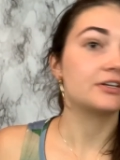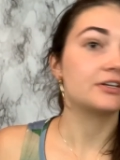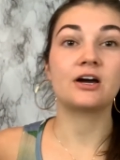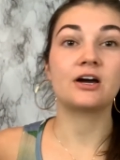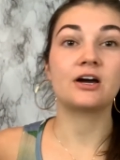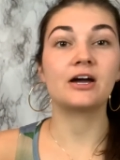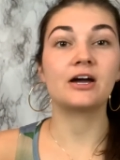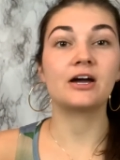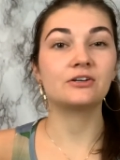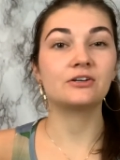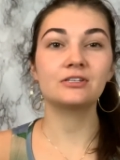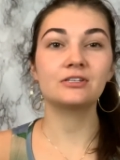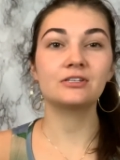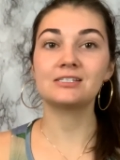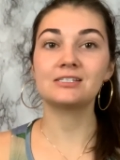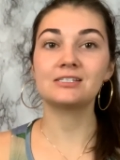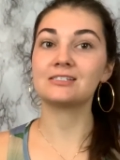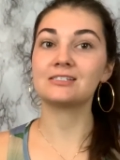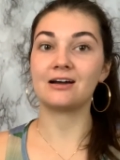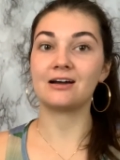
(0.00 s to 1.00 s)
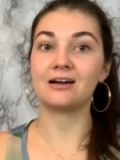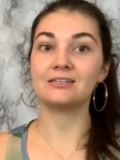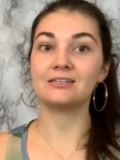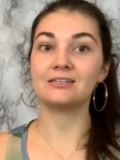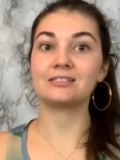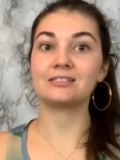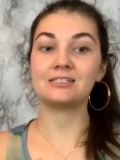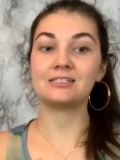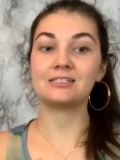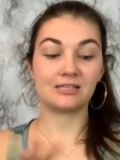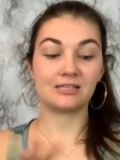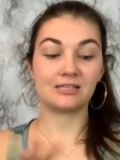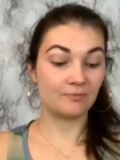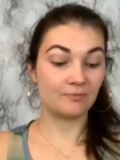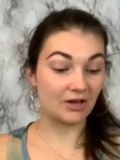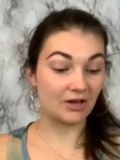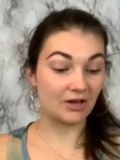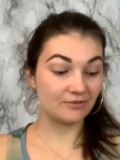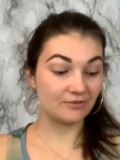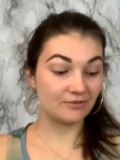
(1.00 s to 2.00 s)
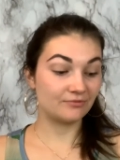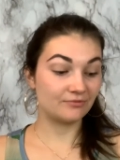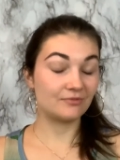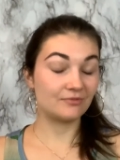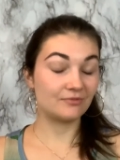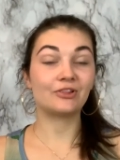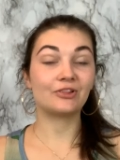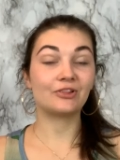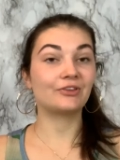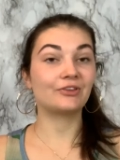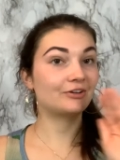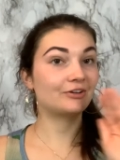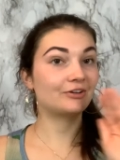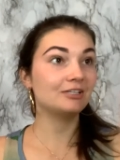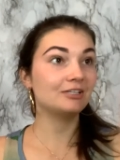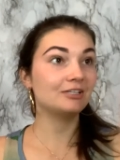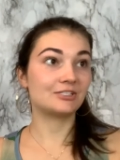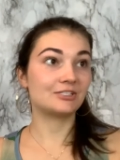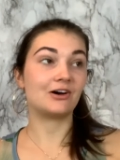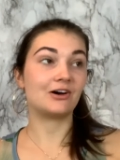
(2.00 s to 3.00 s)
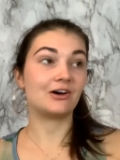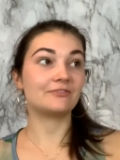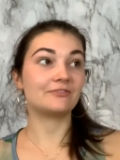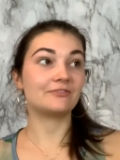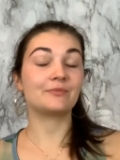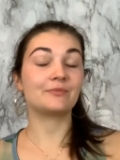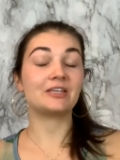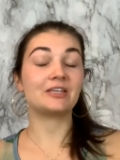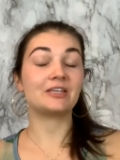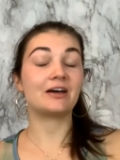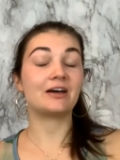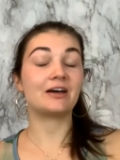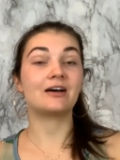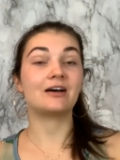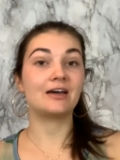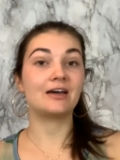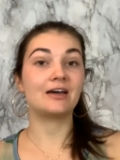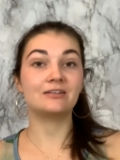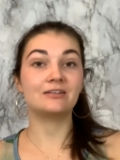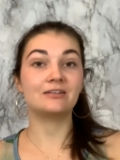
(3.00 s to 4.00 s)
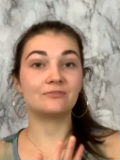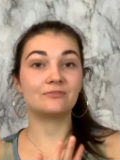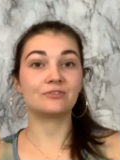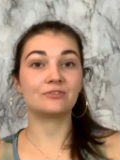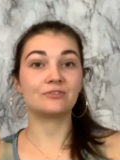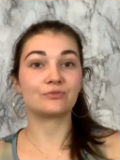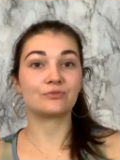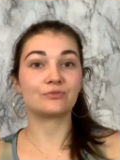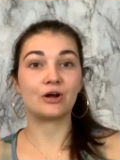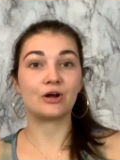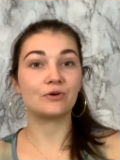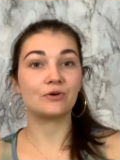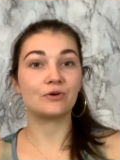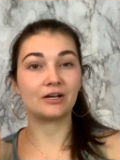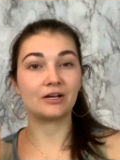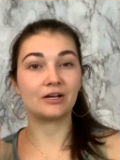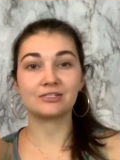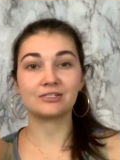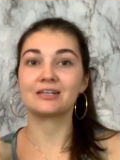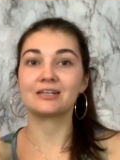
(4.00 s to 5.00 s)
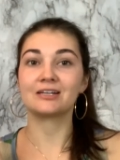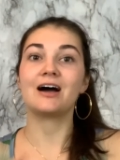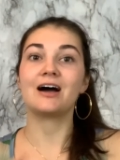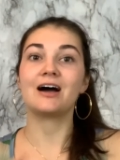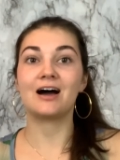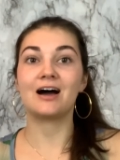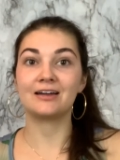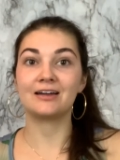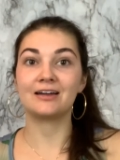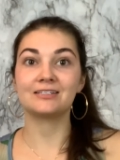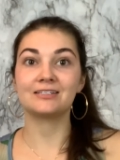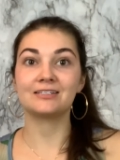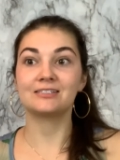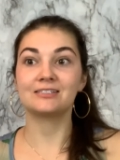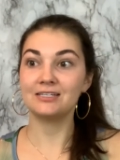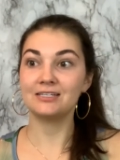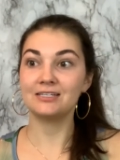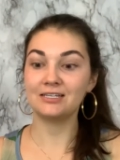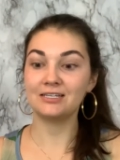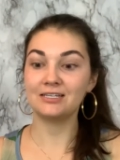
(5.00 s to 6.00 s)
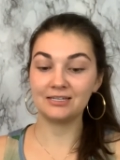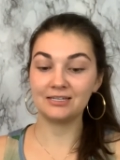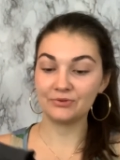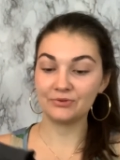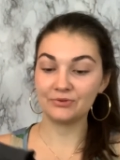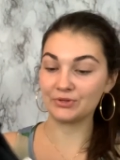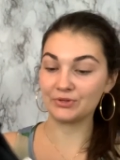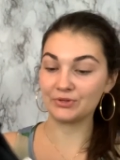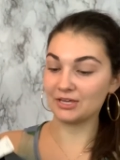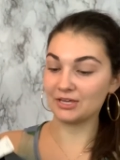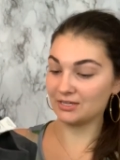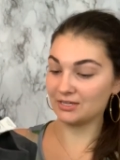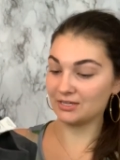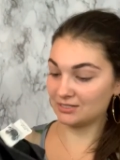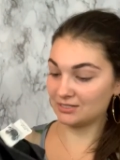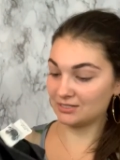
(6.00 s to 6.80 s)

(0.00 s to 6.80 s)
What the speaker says: Now I know this is not in season, but I literally saw it from the end of the row and I was like, I see what that